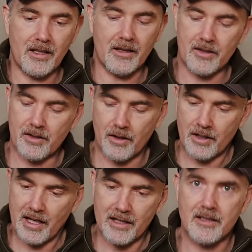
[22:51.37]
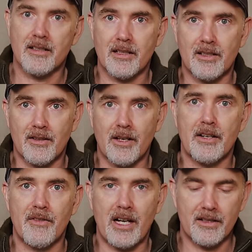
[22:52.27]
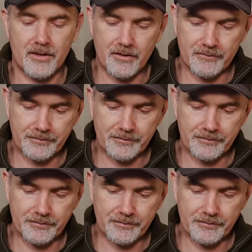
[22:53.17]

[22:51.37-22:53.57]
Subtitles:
then the Sony has a slight advantage.